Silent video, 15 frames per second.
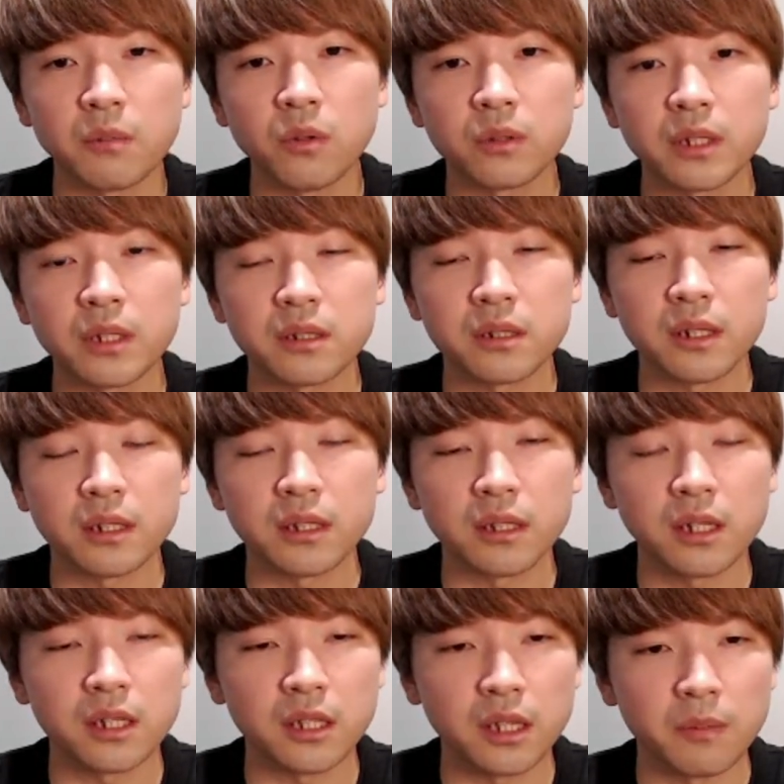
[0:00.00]
We are also
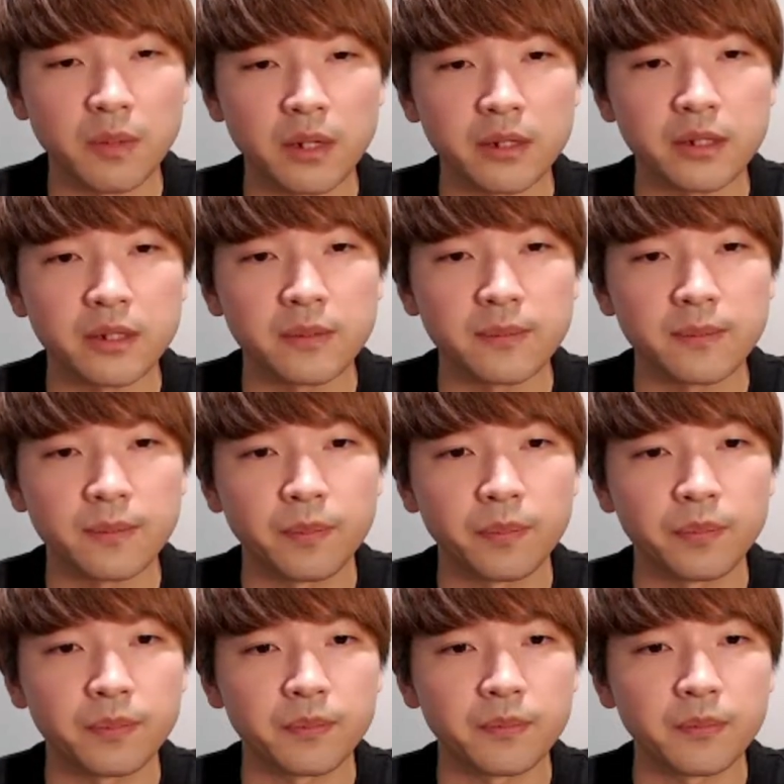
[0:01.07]
continuing to work
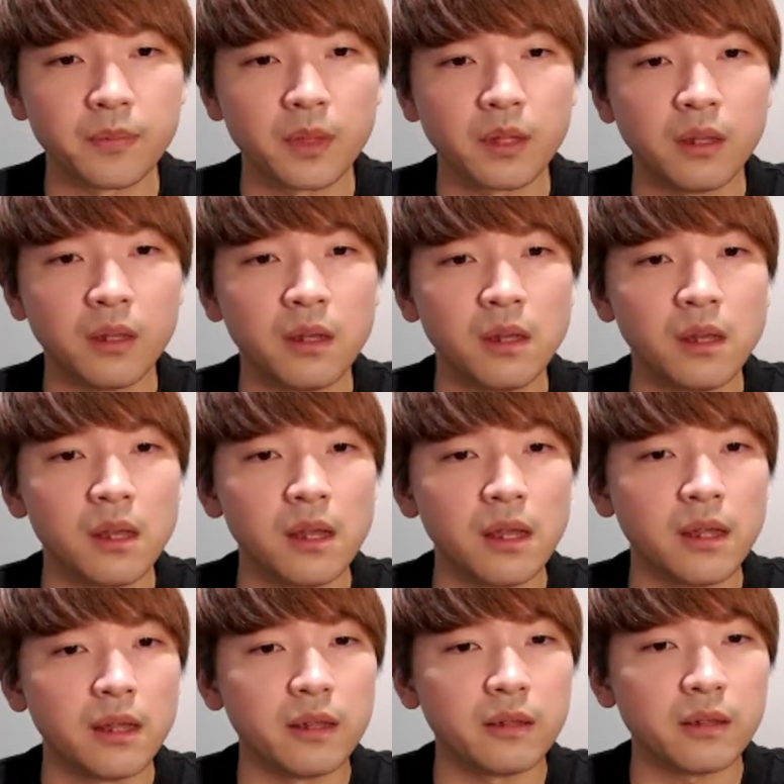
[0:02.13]
with external
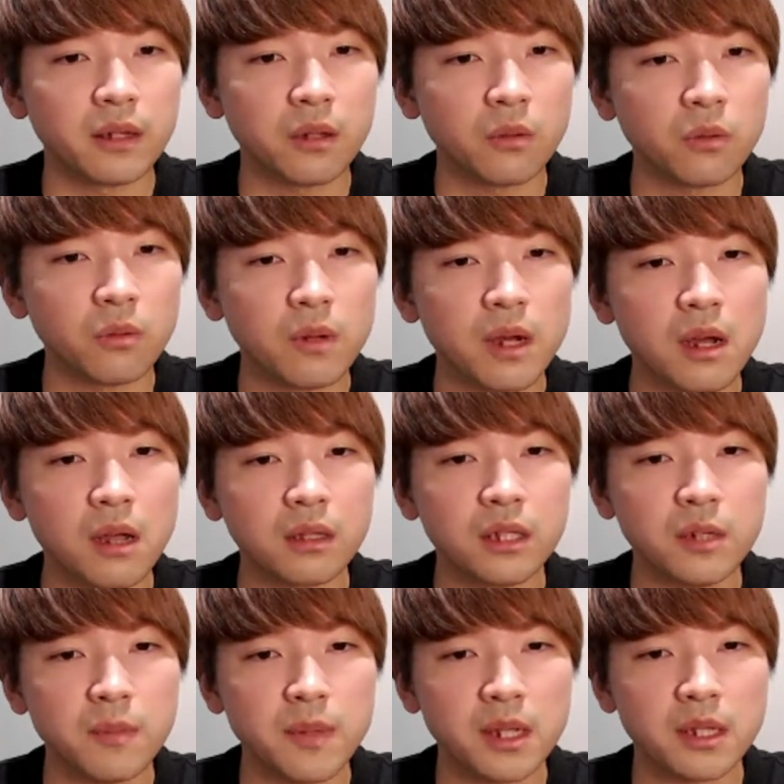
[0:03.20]
development partners.
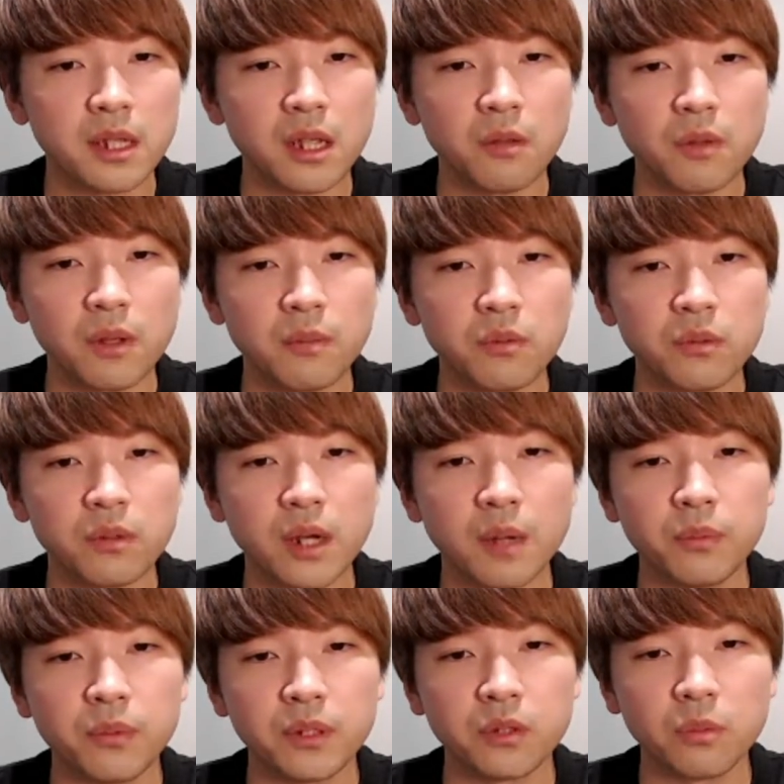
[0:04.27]
In
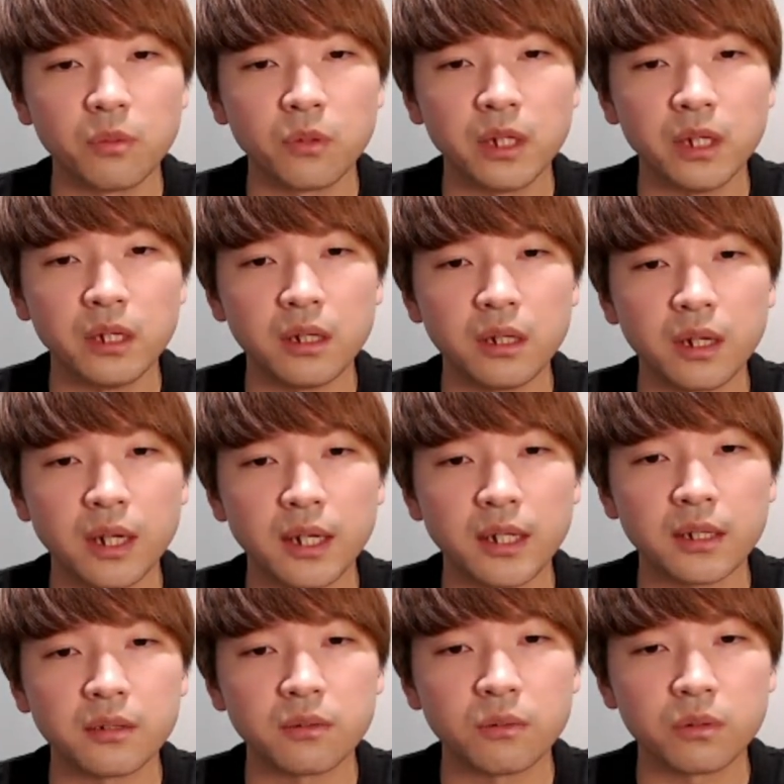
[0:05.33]
the past, 2
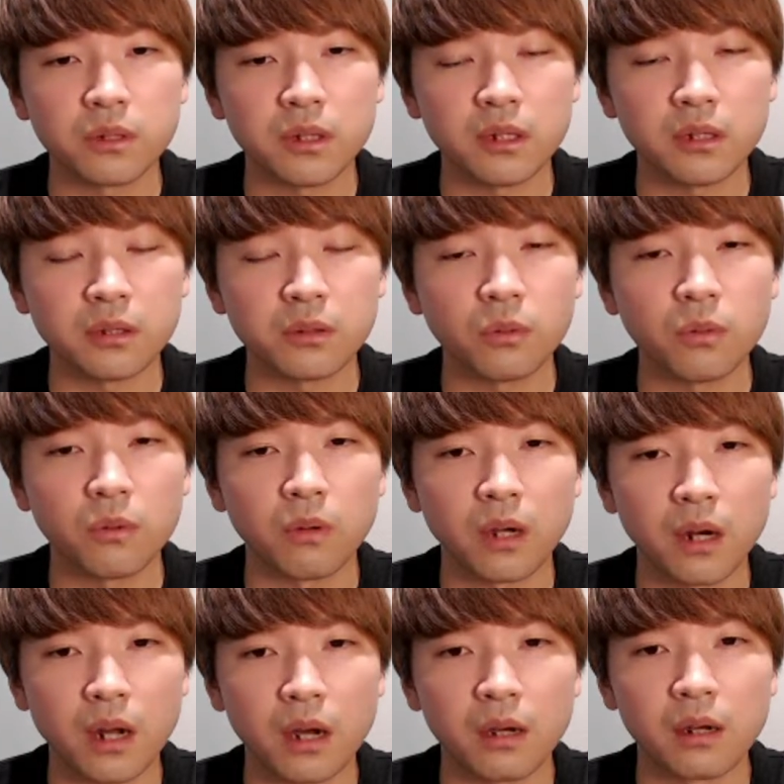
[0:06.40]
people were developing
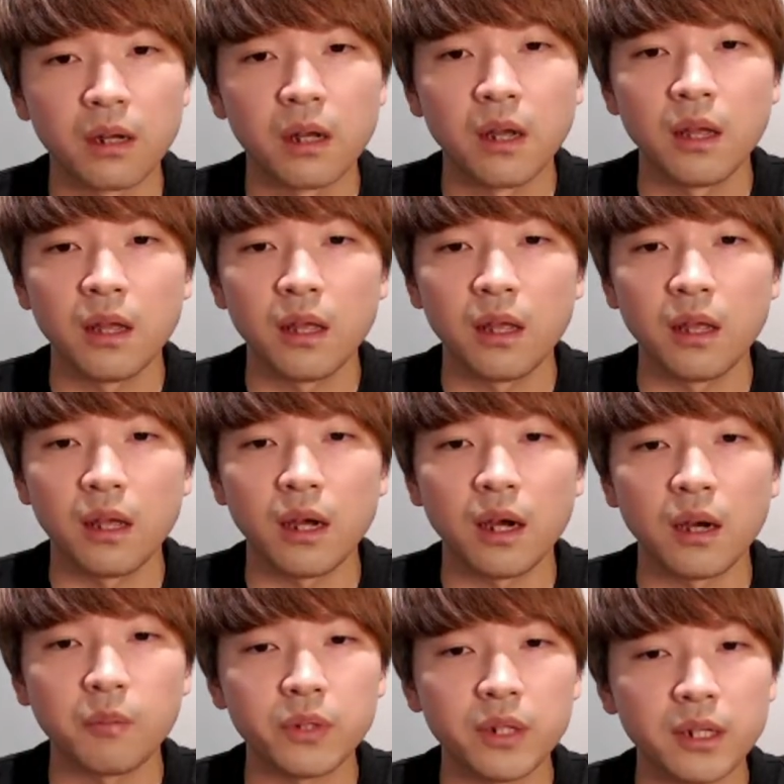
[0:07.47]
both the web and the
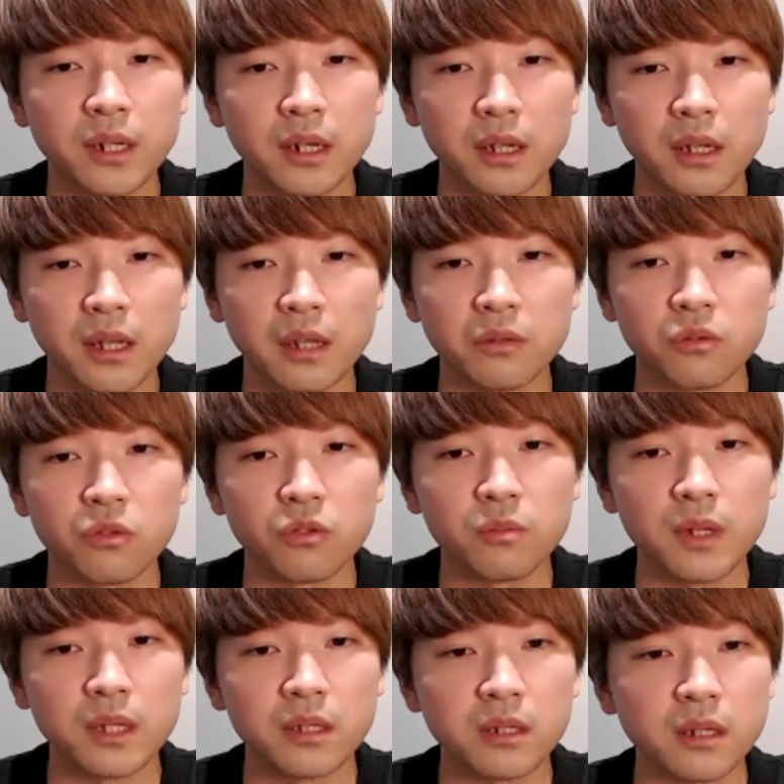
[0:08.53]
application,
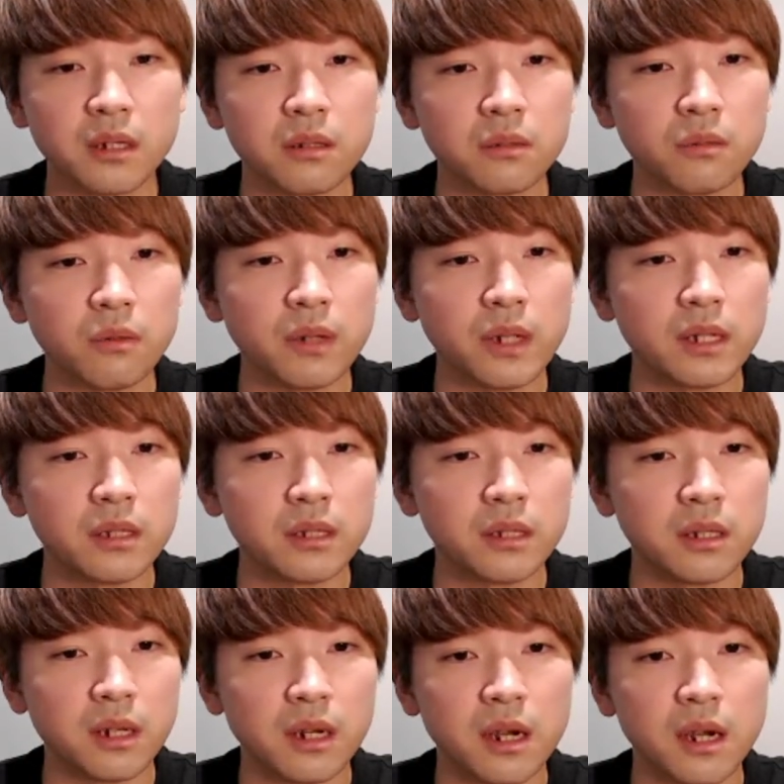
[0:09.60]
but now we have
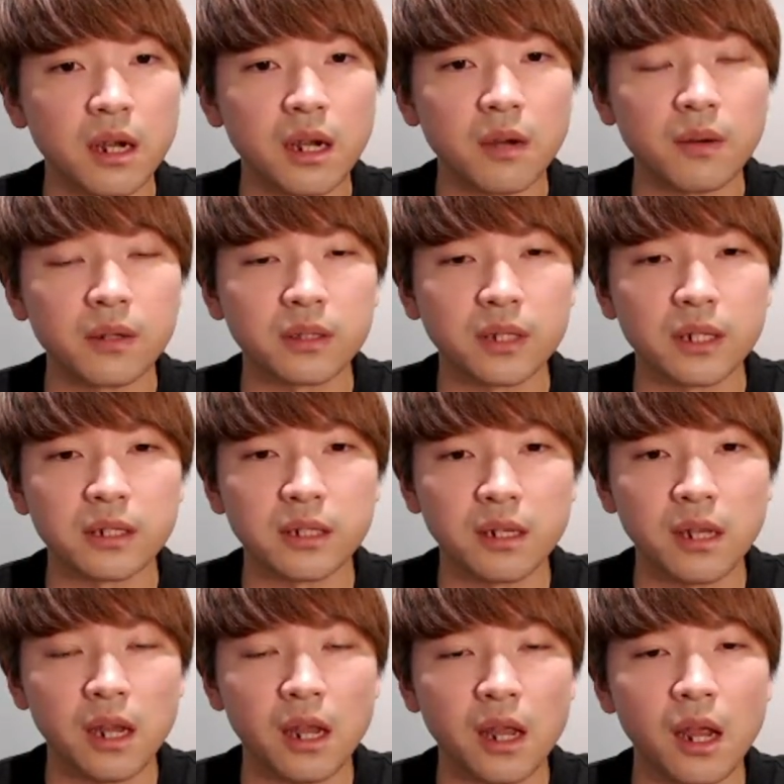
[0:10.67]
nearly 10
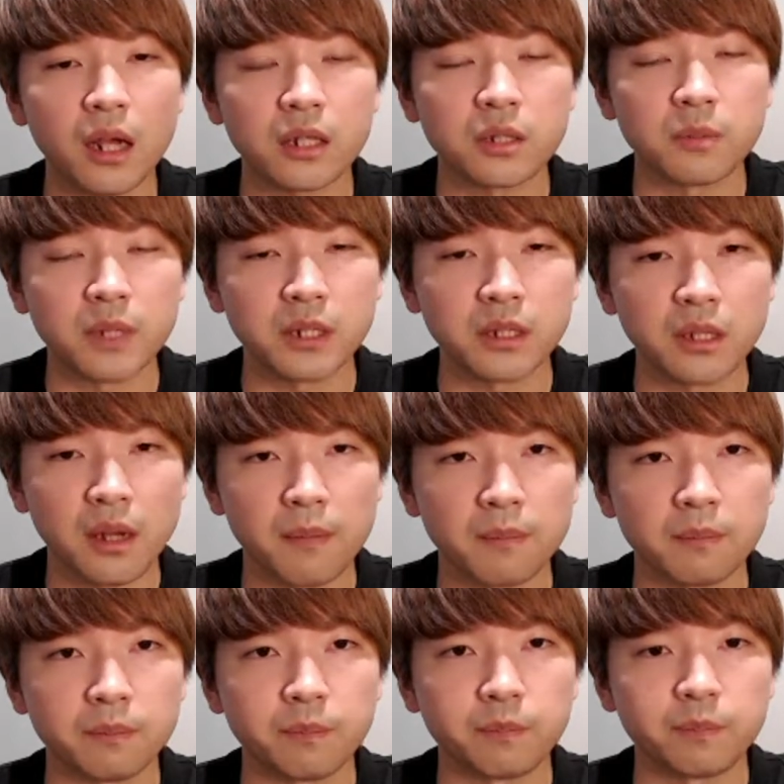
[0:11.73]
engineers working on the
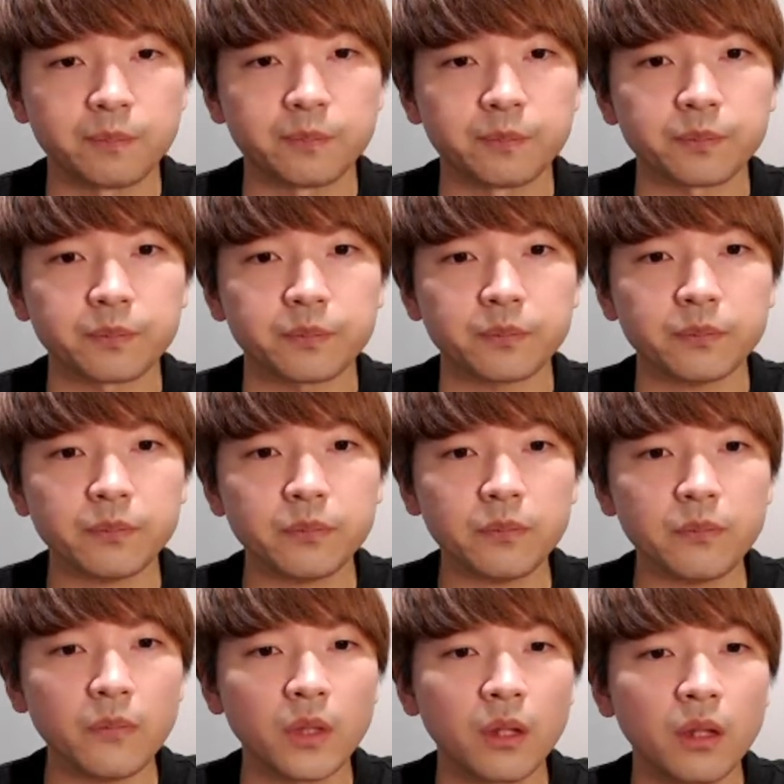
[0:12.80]
application
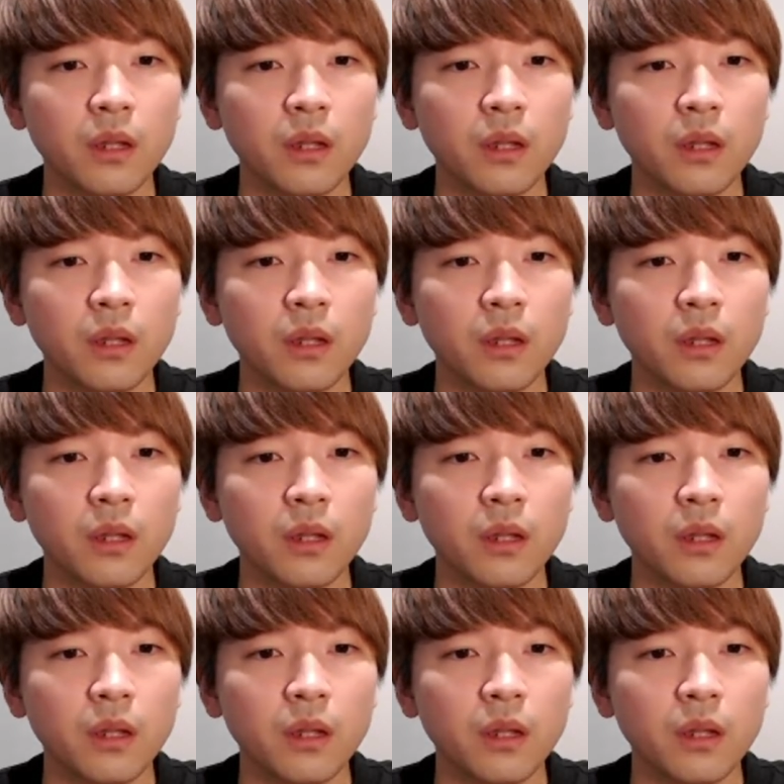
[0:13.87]
alone.